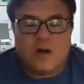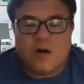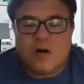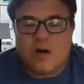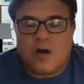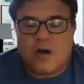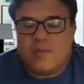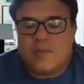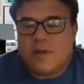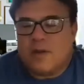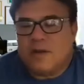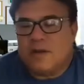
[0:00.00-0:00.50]
I
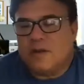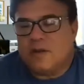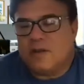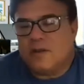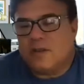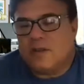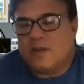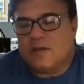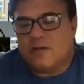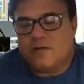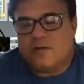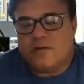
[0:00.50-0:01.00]
mean,
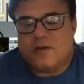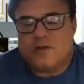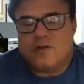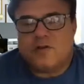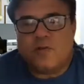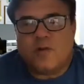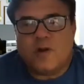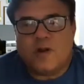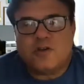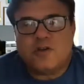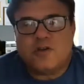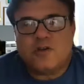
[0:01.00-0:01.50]
the
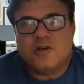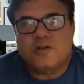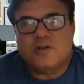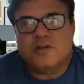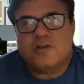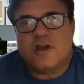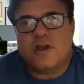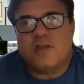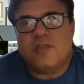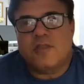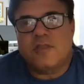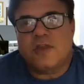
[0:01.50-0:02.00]
situation is,
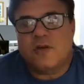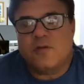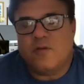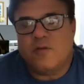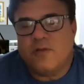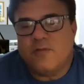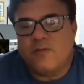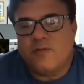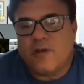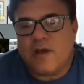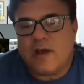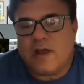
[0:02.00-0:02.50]
I think
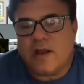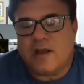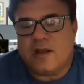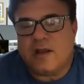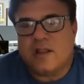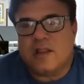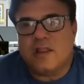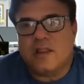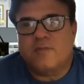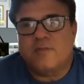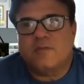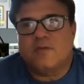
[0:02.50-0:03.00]
we've had a
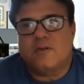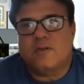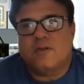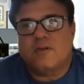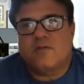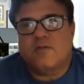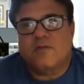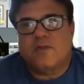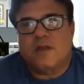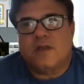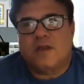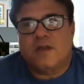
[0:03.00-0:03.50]
glimpse
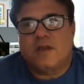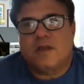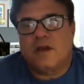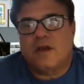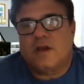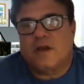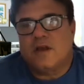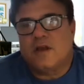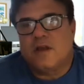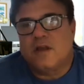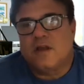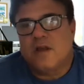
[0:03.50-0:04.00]
of
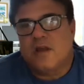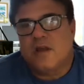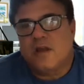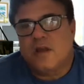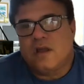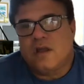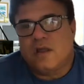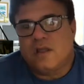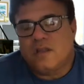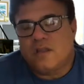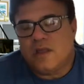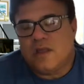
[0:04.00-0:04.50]
the
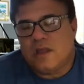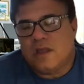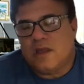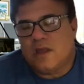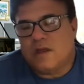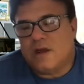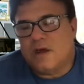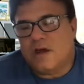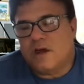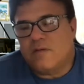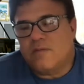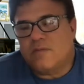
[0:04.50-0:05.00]

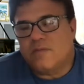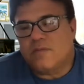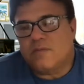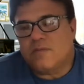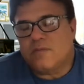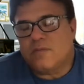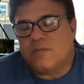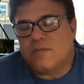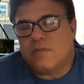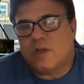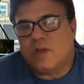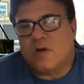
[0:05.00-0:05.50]

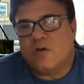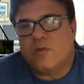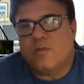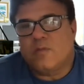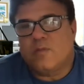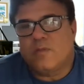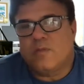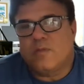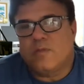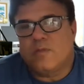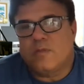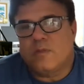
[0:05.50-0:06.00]
you know,
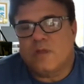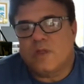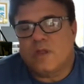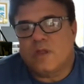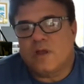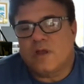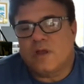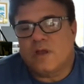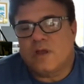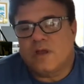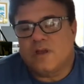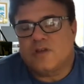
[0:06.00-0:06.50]

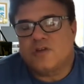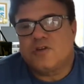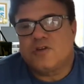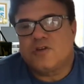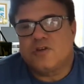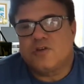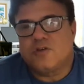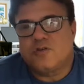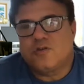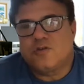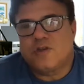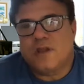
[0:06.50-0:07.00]

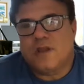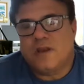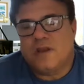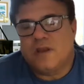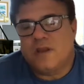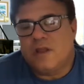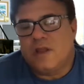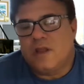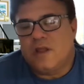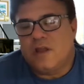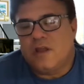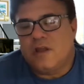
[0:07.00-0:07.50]
issues, and
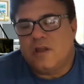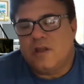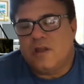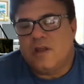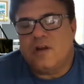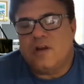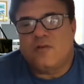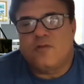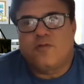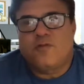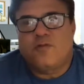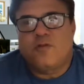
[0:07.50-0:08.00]

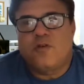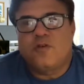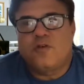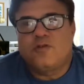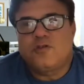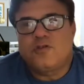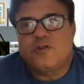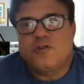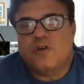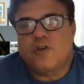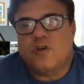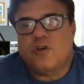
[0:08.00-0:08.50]
food
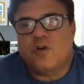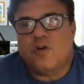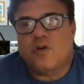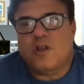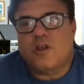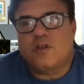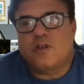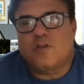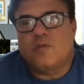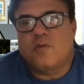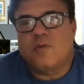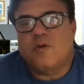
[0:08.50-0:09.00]
security
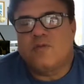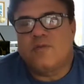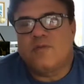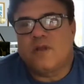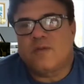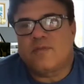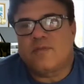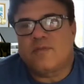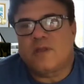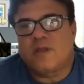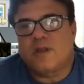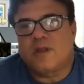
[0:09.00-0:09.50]
has moved
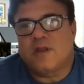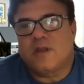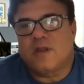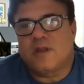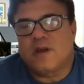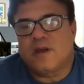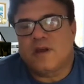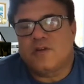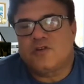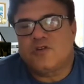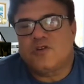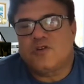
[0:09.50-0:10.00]
up
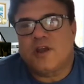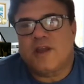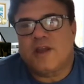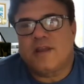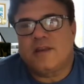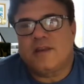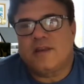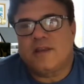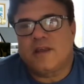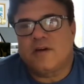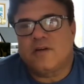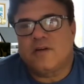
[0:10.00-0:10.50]
the
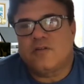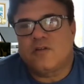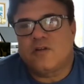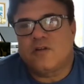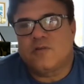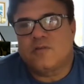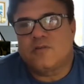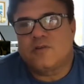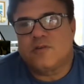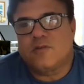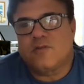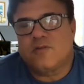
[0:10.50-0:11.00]
chain now in
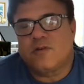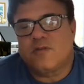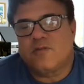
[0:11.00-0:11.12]
terms of the